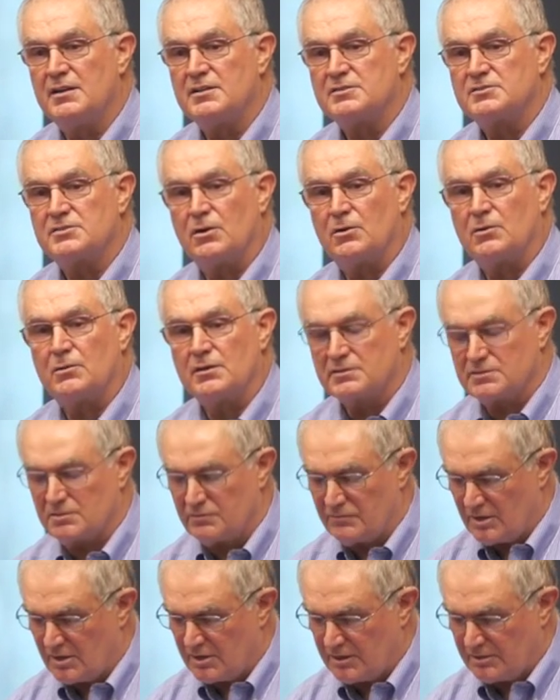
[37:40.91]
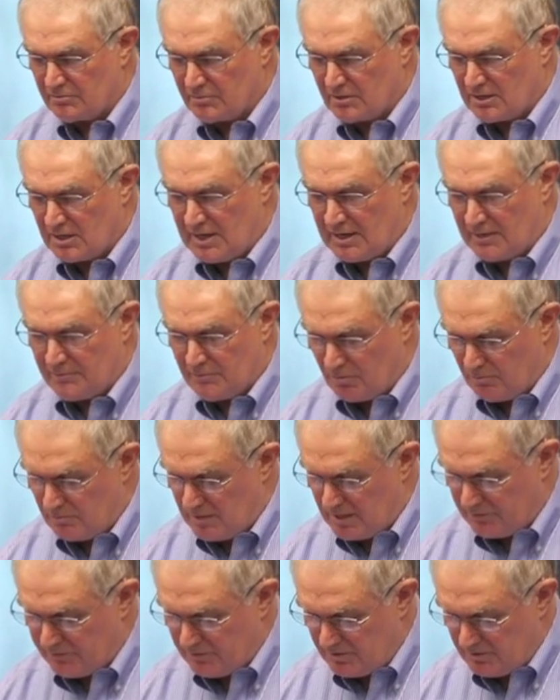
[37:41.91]
So it's a very reliable
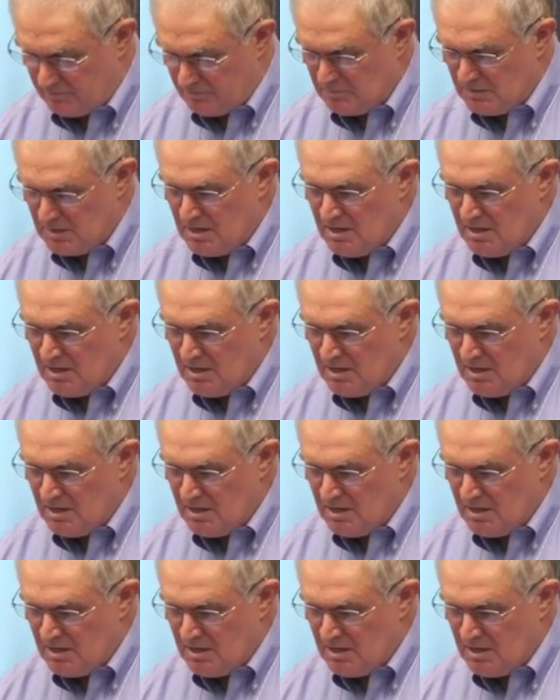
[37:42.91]
method.